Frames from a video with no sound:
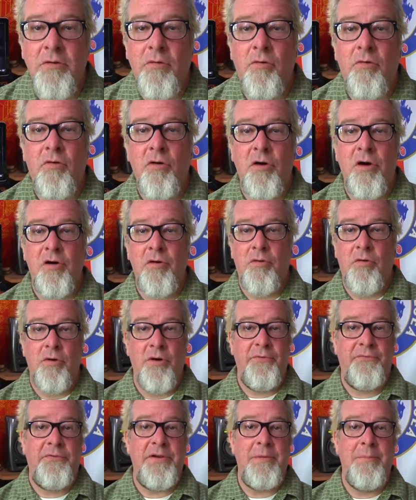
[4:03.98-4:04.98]
or,
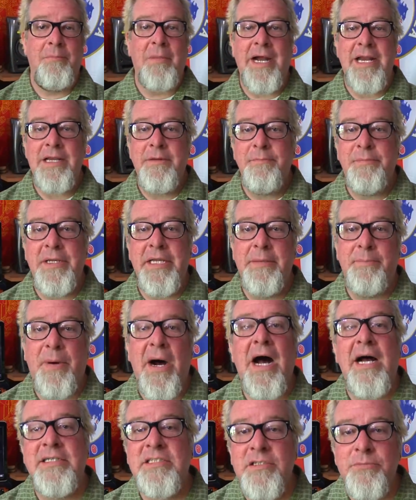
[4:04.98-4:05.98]
or if it might be
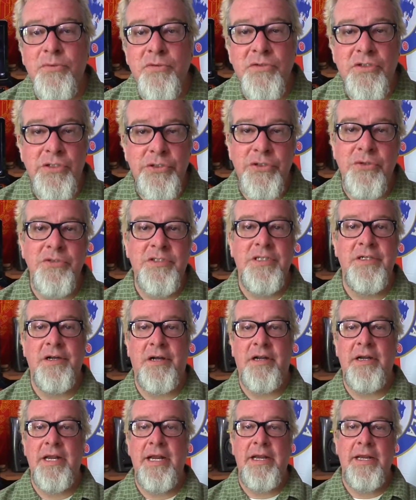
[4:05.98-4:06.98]
possible to use it
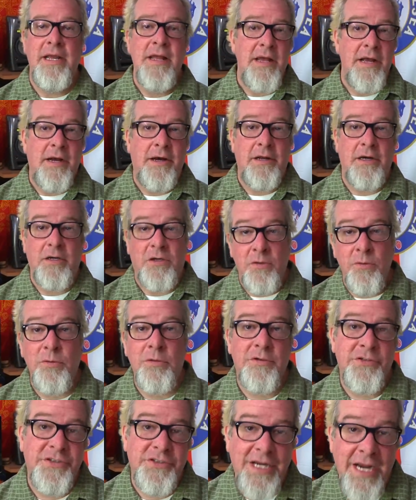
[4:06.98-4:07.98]
on a, on a
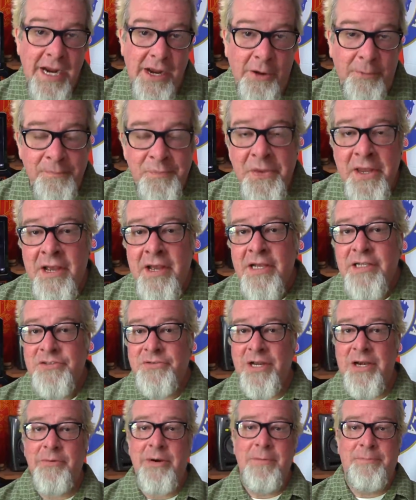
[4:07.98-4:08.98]
cooler scale.
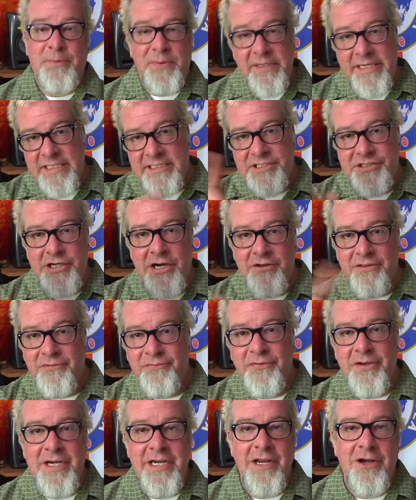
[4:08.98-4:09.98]
So anyway, please share the
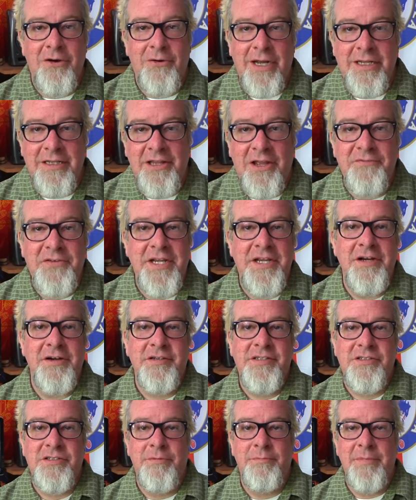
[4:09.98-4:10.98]
video. I'd love to
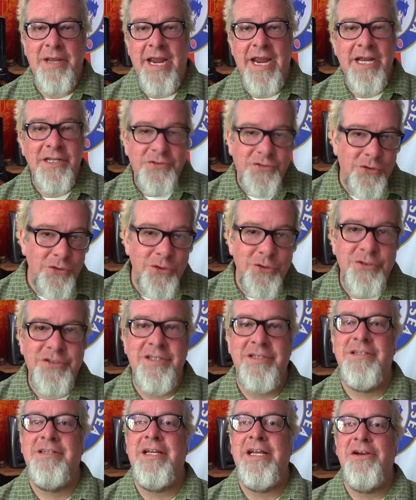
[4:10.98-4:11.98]
hear some answers
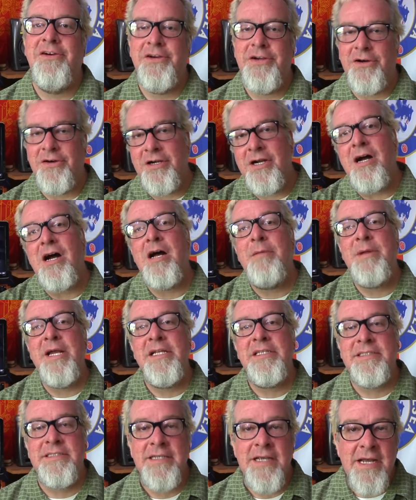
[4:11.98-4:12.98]
and hear your
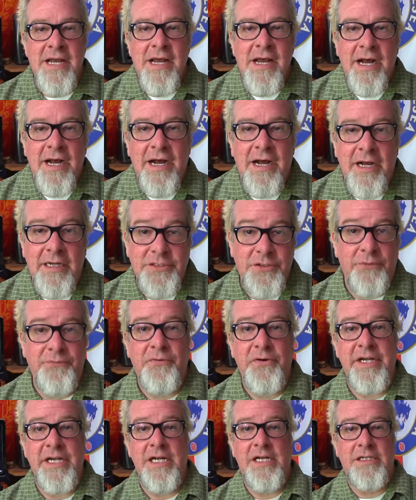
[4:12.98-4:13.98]
comments. Uh, don't
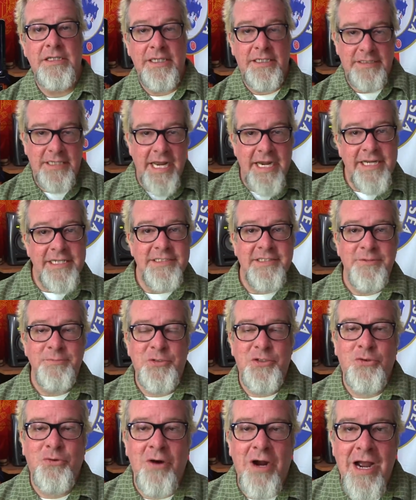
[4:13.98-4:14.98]
forget to click like and
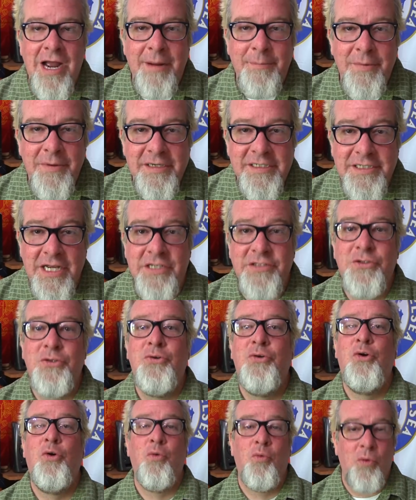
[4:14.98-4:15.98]
subscribe. It does
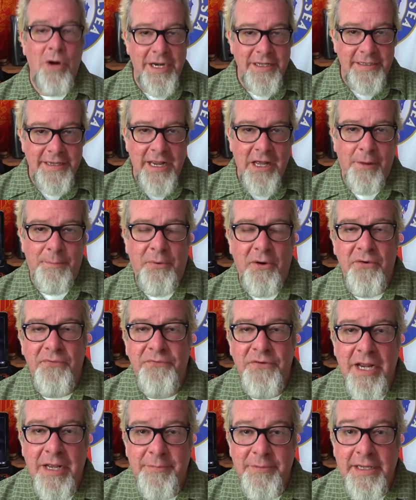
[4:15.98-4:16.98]
greatly help our
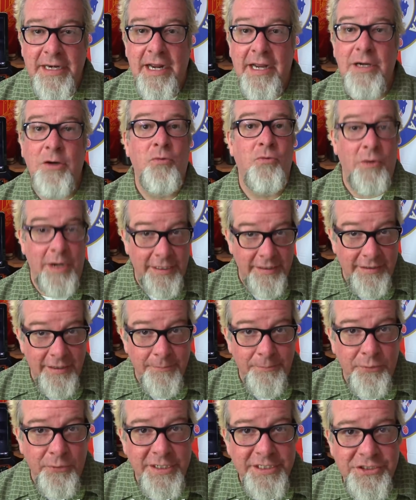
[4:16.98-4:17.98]
family and I greatly
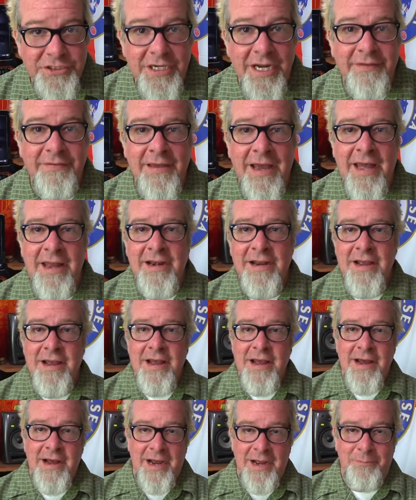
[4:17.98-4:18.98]
appreciate that.
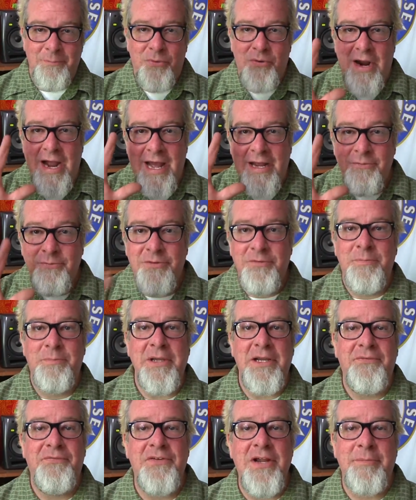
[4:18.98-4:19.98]
I'm Brad with
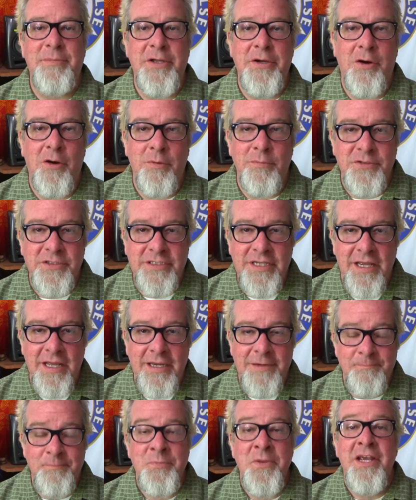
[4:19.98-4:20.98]
Big Family
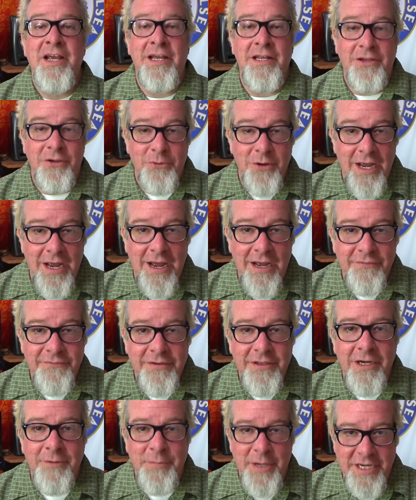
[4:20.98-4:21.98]
Homestead, and you
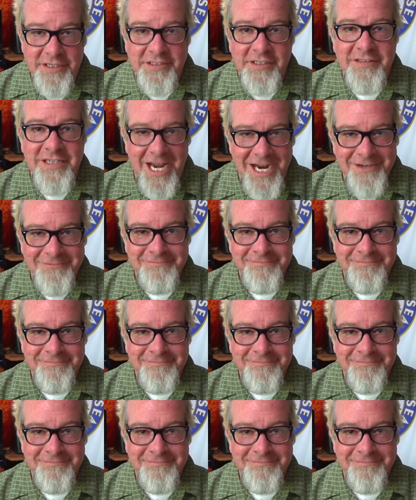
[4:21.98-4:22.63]
have an amazing day.